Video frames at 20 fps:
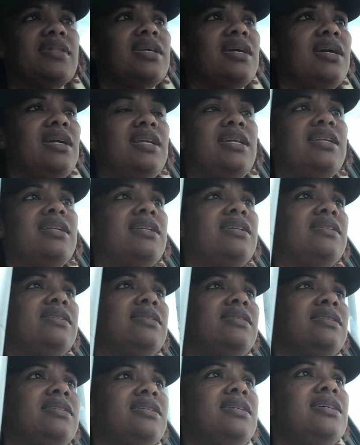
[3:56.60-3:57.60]
a little,
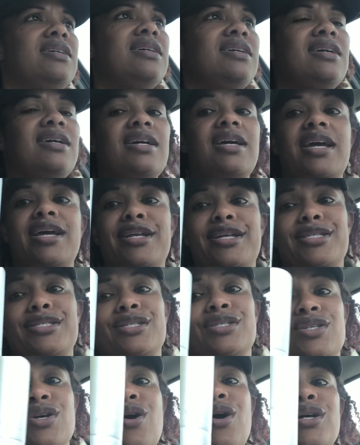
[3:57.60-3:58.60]
and this
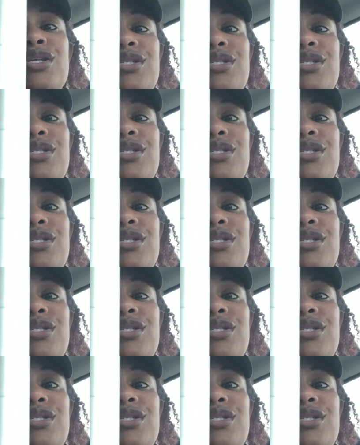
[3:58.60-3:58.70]
is hard